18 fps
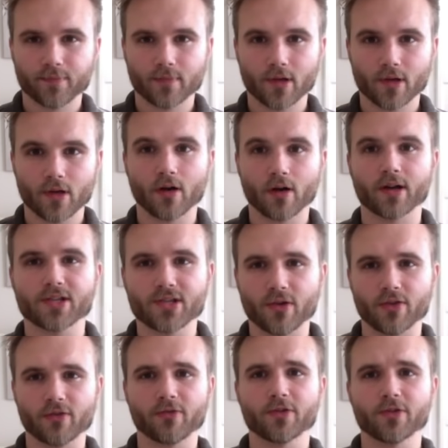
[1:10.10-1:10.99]
Okay,
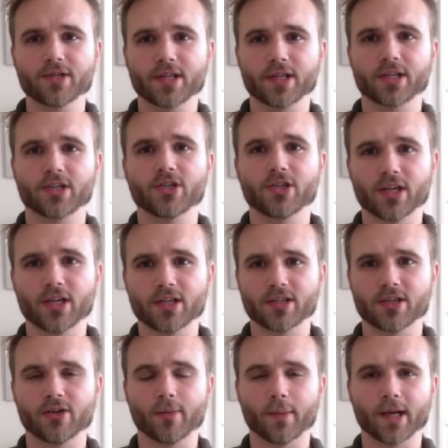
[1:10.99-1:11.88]
so the first thing that you need is
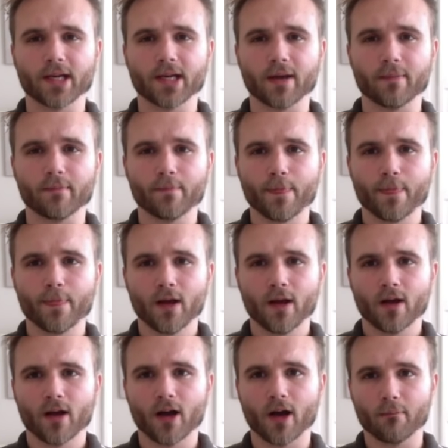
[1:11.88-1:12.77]
a domain name.
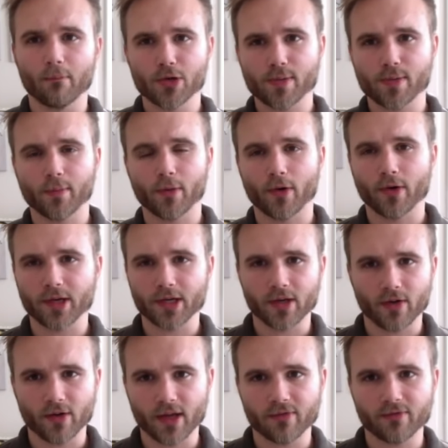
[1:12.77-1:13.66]
Most people already
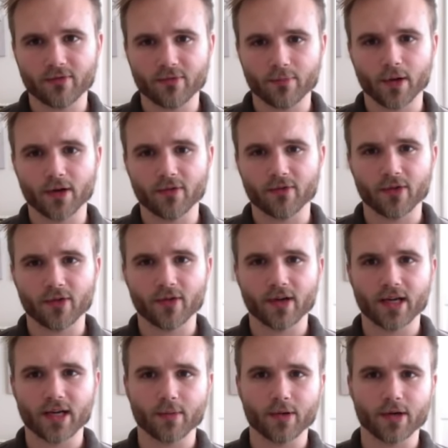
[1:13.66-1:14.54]
know that, but for
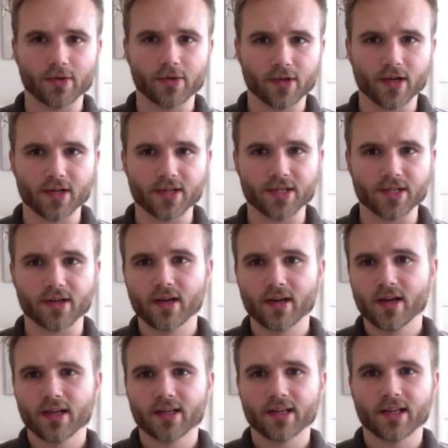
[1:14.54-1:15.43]
anybody who doesn't,
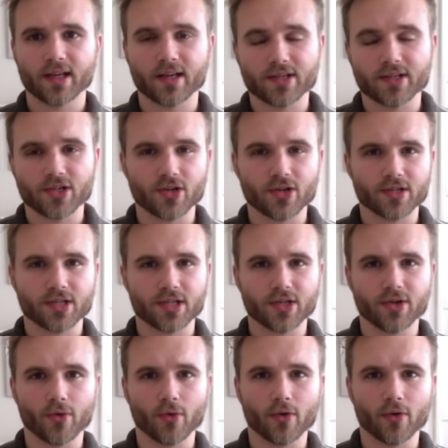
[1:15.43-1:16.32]
that is just
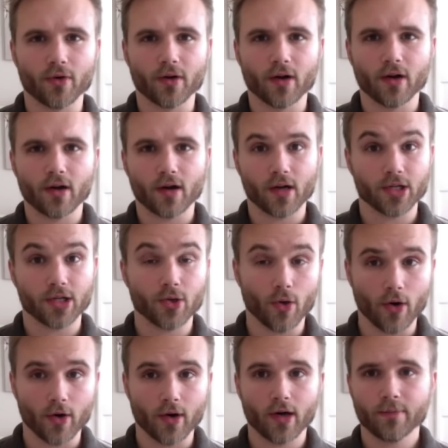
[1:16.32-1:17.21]
your
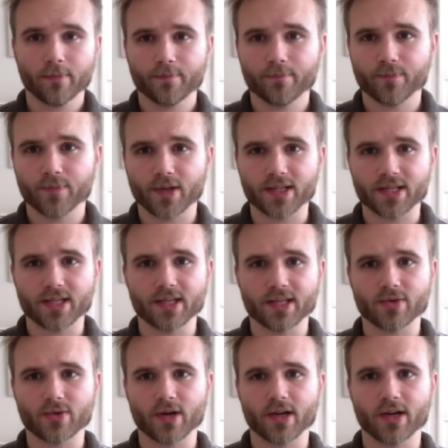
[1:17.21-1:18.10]
URL. That's
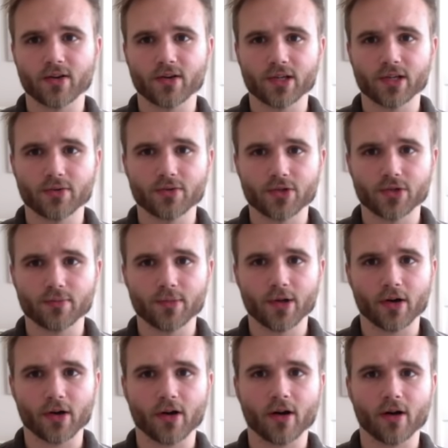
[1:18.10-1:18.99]
this right here,
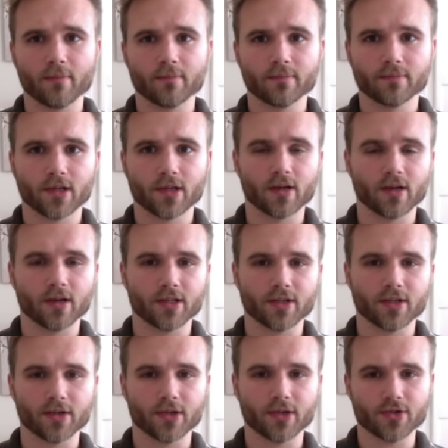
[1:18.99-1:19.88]
youtube.com.
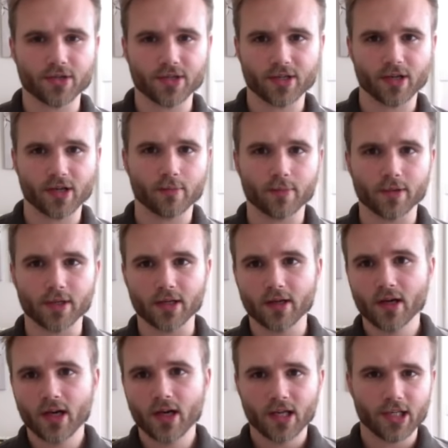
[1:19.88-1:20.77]
Yours is going to be
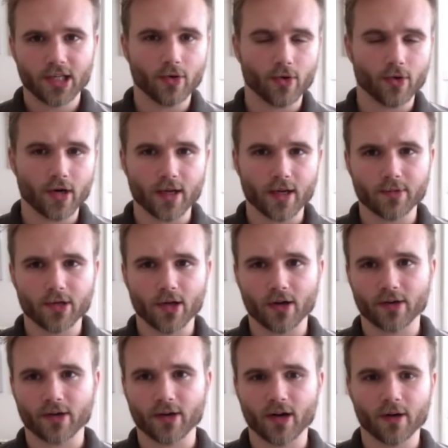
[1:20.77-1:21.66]

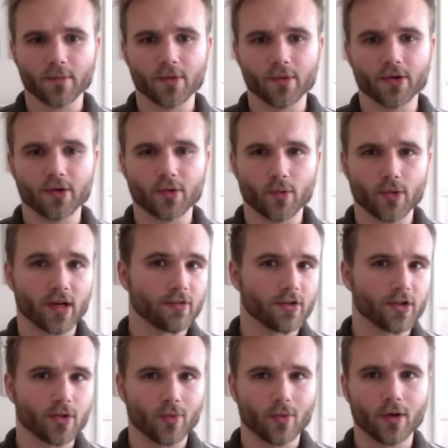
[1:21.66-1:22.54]
yourname.com or whatever
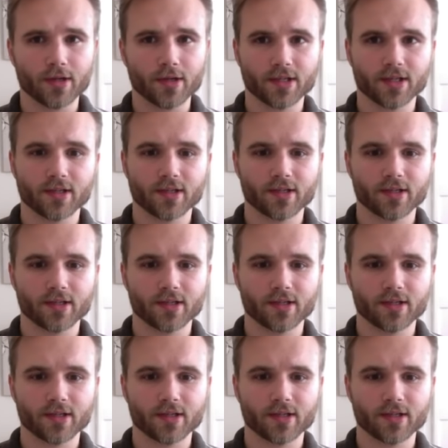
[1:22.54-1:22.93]
you want.